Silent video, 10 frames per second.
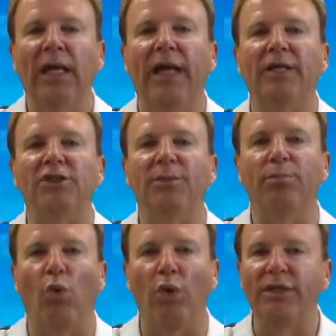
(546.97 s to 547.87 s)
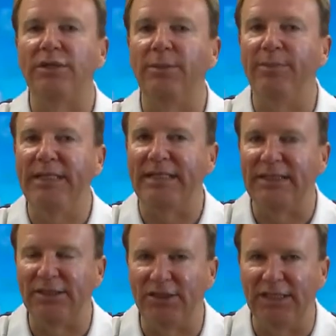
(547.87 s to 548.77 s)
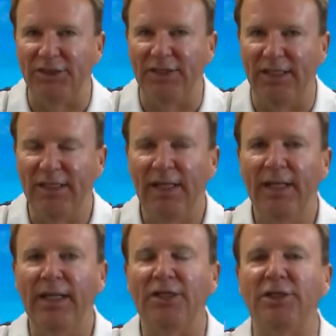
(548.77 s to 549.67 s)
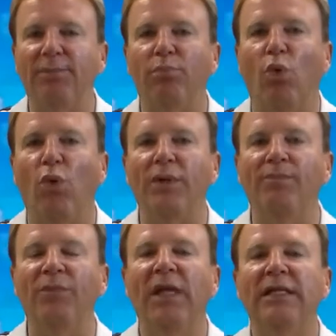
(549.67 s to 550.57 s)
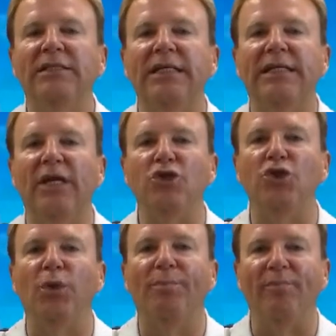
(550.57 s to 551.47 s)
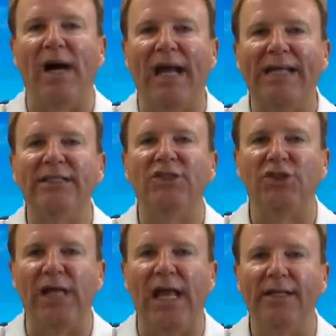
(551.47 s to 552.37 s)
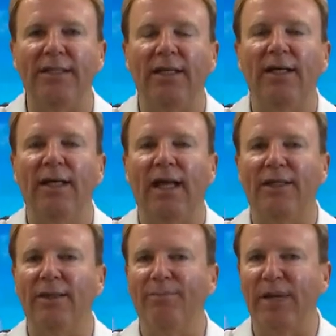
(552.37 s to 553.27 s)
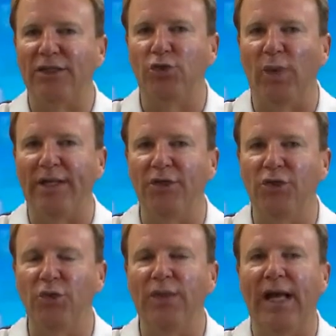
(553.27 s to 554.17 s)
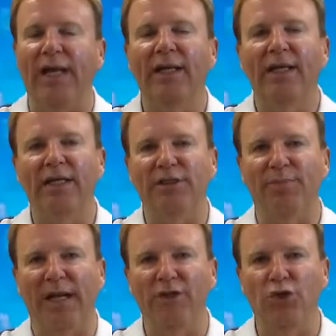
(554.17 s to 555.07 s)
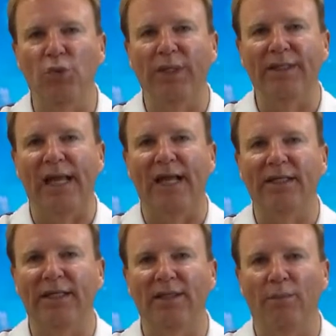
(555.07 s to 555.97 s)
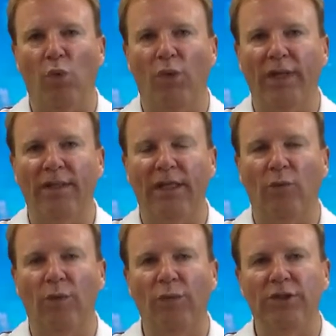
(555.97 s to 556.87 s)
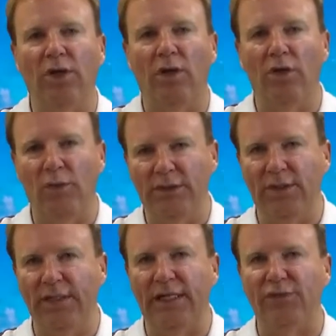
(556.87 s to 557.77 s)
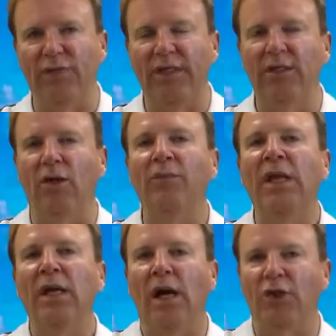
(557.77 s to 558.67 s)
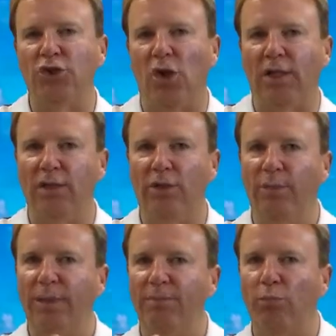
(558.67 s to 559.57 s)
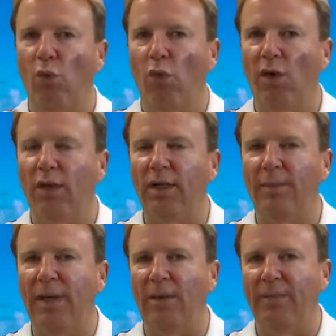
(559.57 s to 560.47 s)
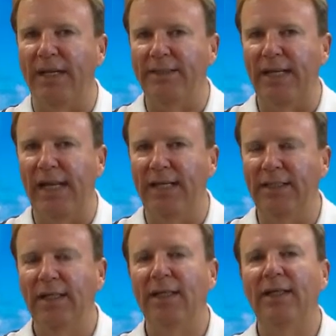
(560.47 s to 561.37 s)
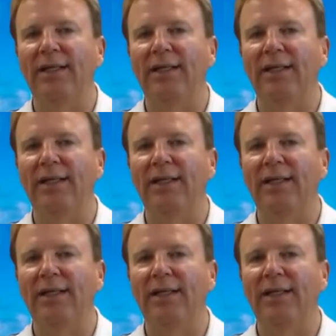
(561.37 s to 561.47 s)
And it's important to be consistent. It's important to get your mind set. And the best way to do that is by doing that in the morning. Now when we go into the next video, I'll talk a little bit more about my day.